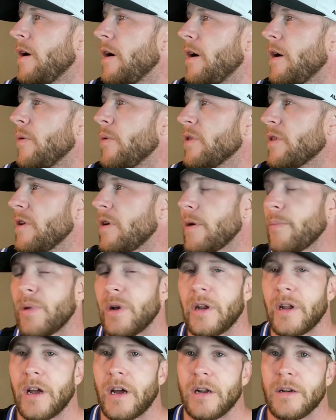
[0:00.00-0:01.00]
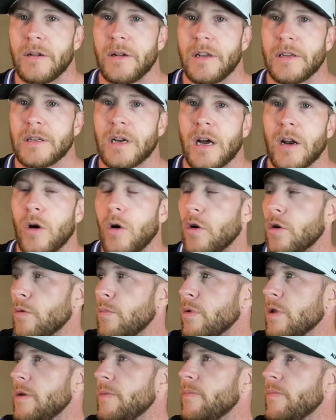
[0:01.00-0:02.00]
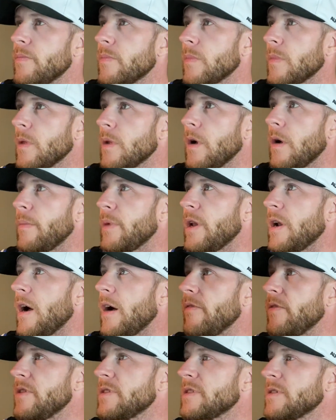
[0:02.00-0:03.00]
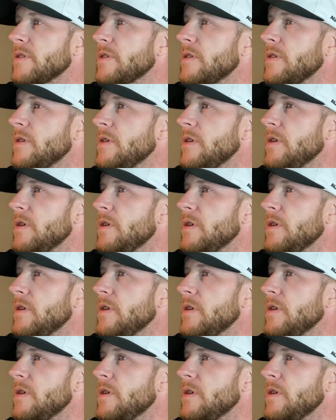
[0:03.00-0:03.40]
with an up and down. It's got an auto blip, I mean, obviously.